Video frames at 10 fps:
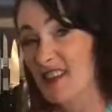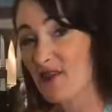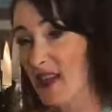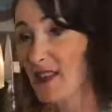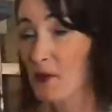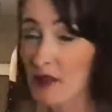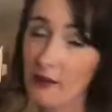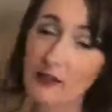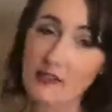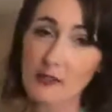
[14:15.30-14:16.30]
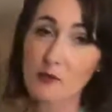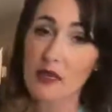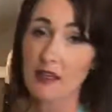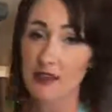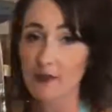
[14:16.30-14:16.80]
the fact that we got into
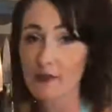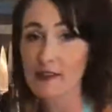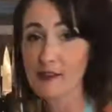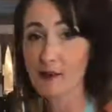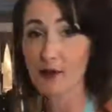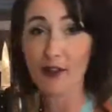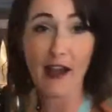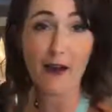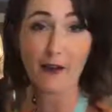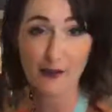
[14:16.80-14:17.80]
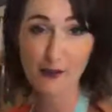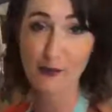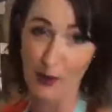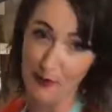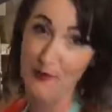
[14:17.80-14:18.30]
bed at a reasonable hour was
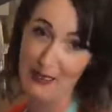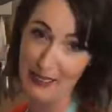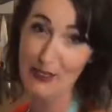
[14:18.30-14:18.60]
probably a